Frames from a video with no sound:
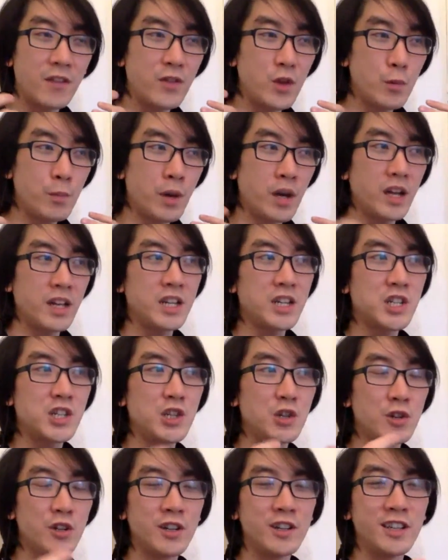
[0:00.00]
If you punish
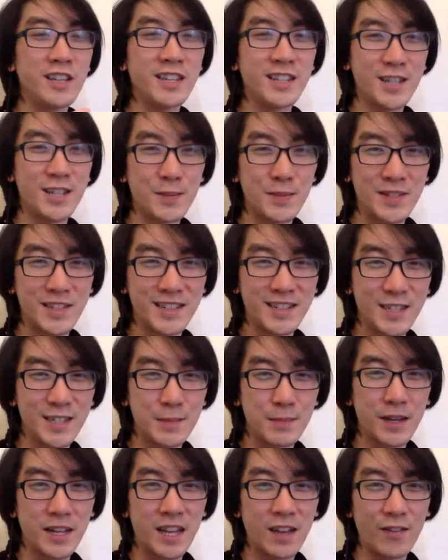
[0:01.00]
your early
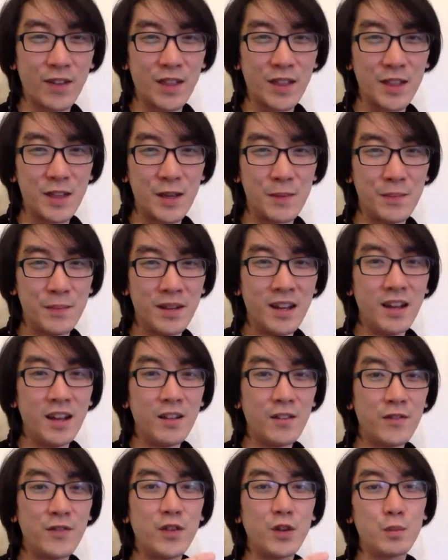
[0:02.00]
adopters by giving them
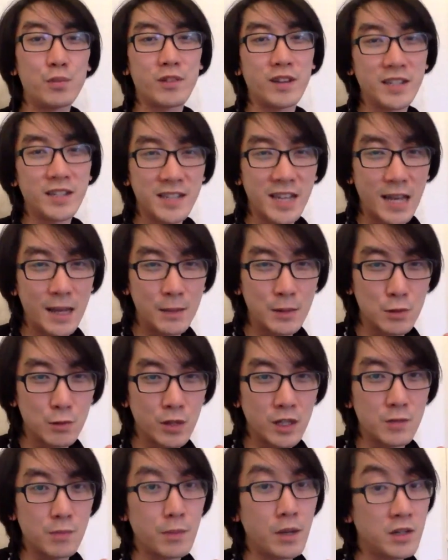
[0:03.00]
full price games,
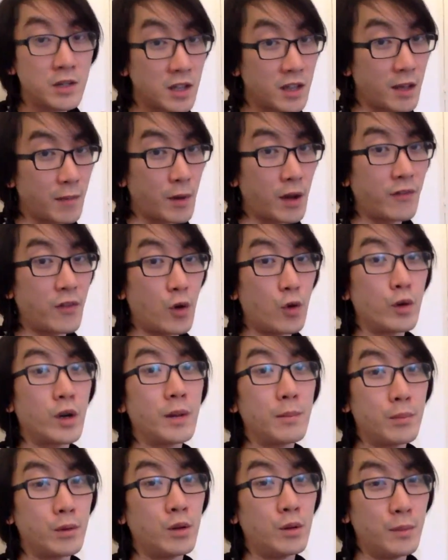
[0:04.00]
which most of them have
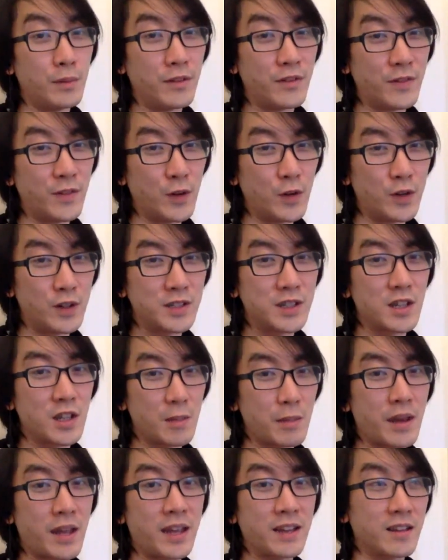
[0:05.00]
already bought before, so
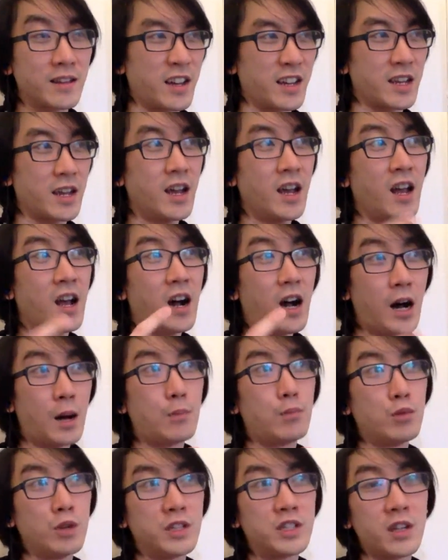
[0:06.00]
they're paying like
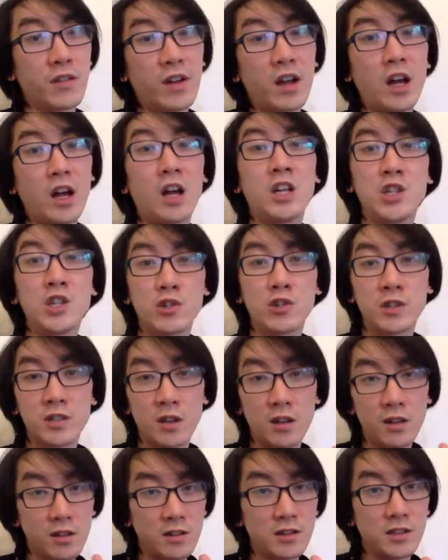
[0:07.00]
upwards of
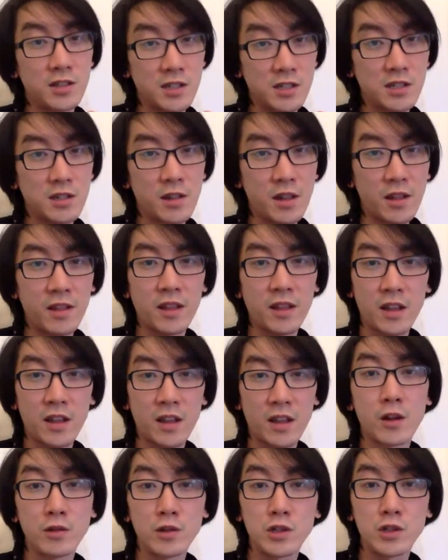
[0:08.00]
$100 just so that they
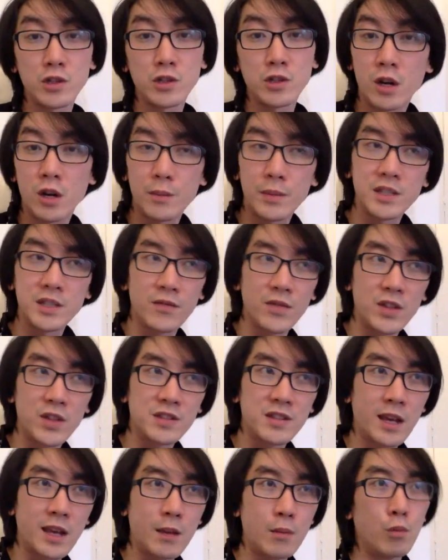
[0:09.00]
can own 2 copies
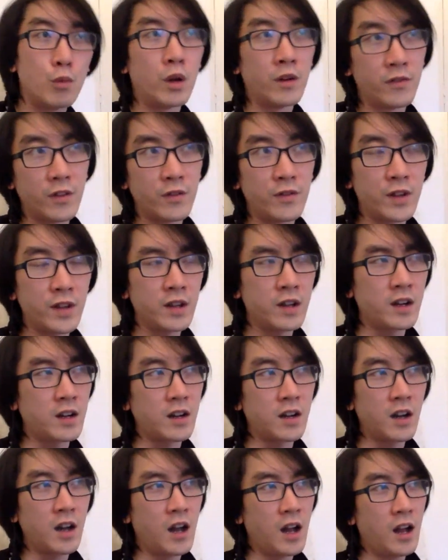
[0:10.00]
of this game, one for
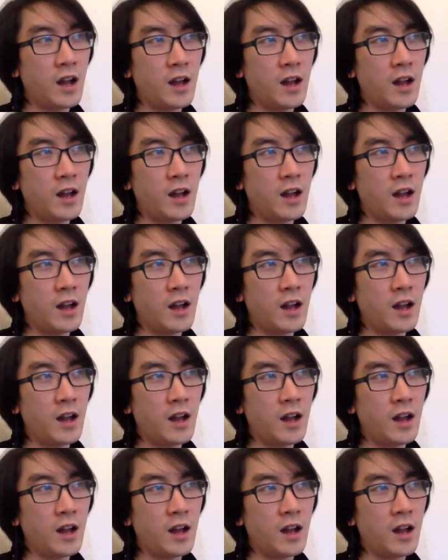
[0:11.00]
VR.